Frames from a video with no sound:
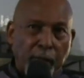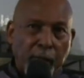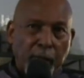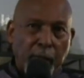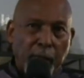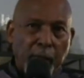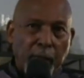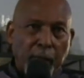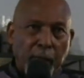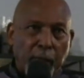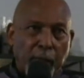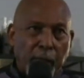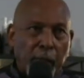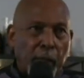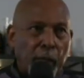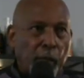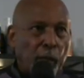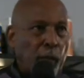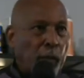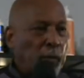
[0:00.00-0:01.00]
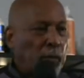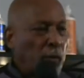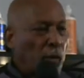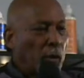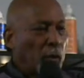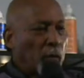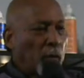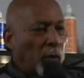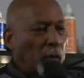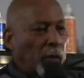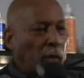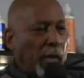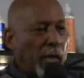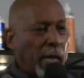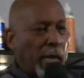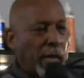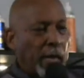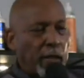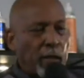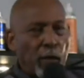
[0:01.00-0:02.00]
Okay? We brought what we
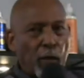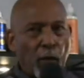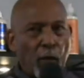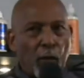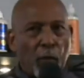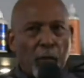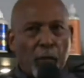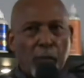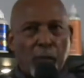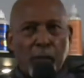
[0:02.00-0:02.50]
had at home.